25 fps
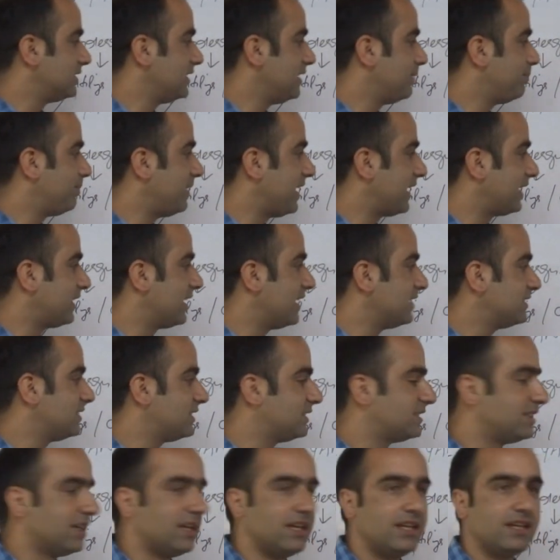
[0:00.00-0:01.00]
He
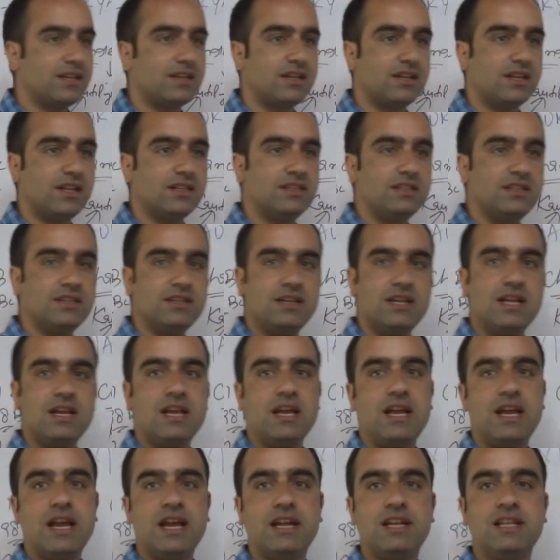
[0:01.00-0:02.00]
practiced Salekhana there,
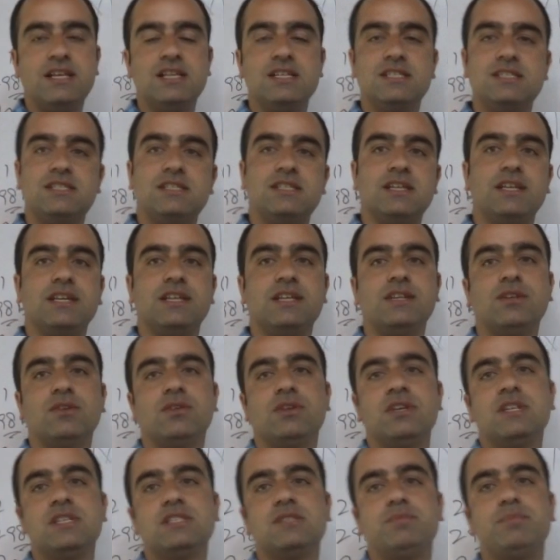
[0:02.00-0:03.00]
and he's
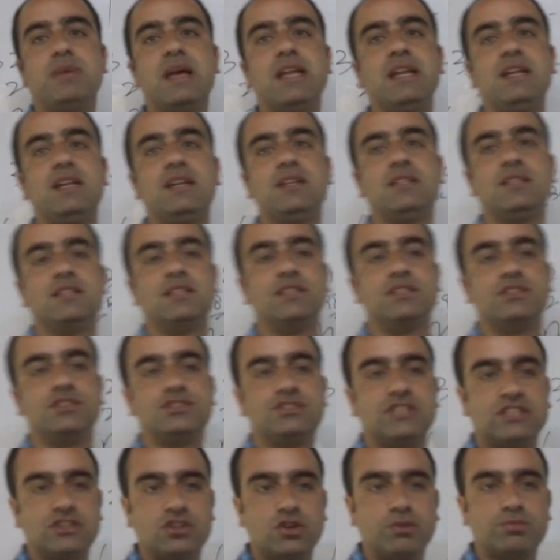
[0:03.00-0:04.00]
buried.
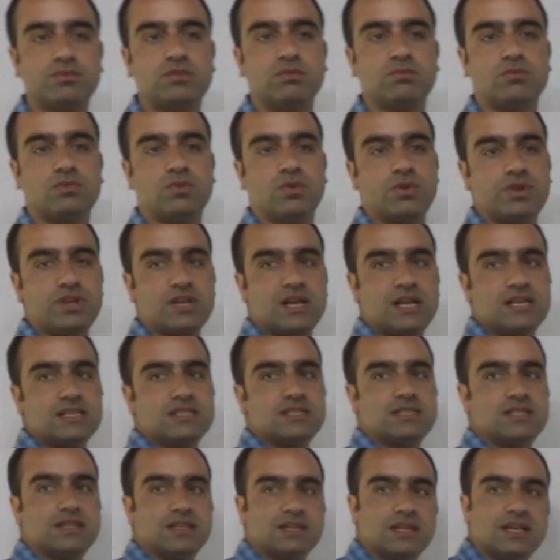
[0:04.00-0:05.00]
Chandragupta Maurya
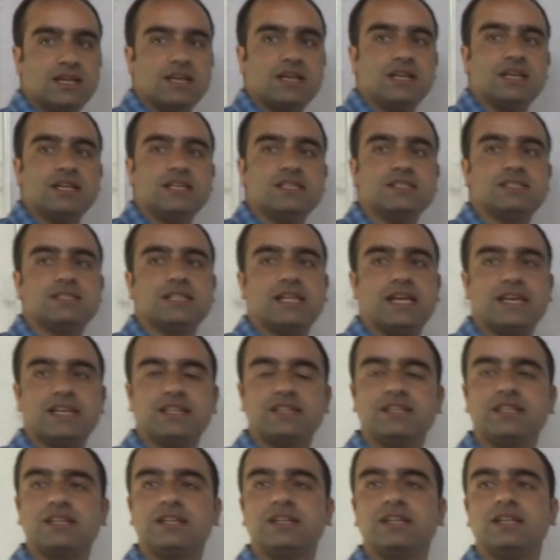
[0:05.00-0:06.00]
is there. He's
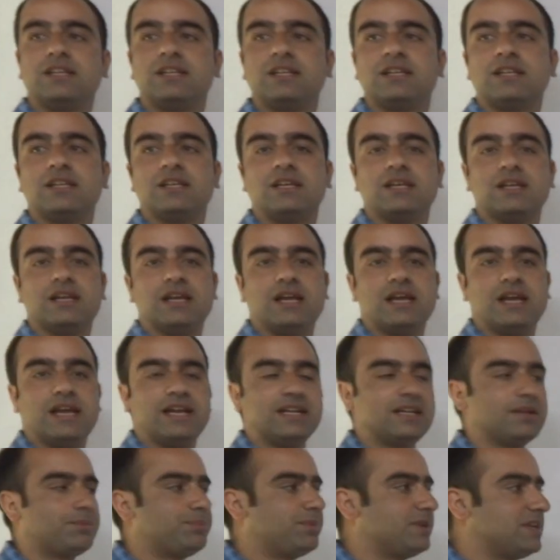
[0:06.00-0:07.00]
lying there
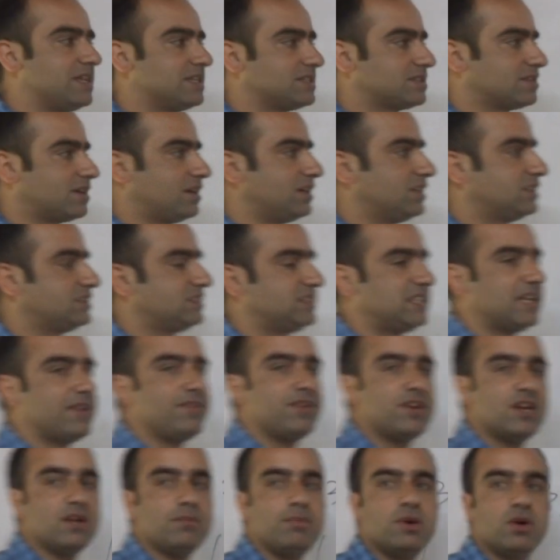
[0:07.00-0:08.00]
at a place called
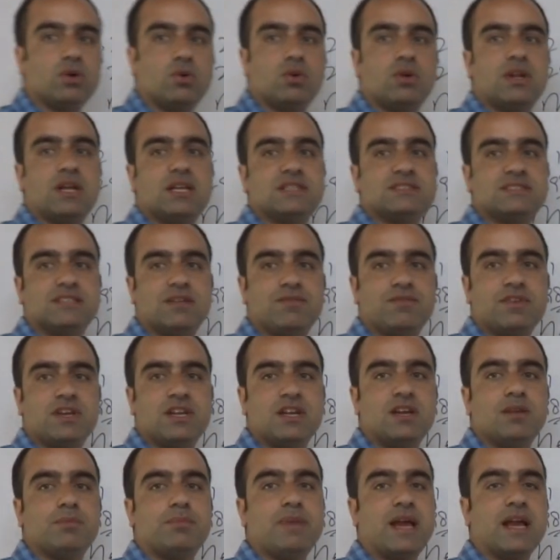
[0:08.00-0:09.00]
Stravana Bagola,
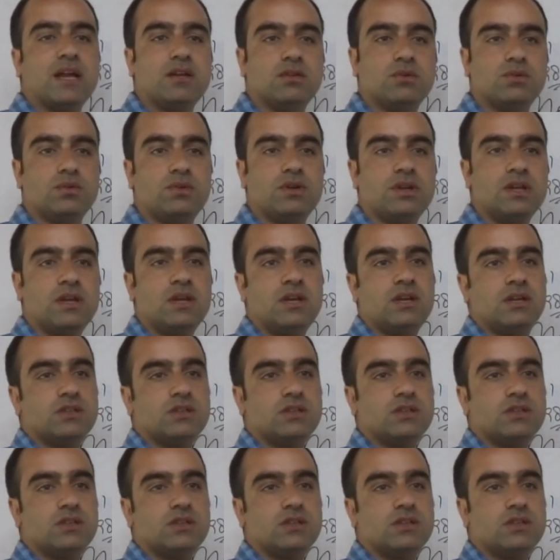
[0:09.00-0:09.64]
somewhere in Bangalore.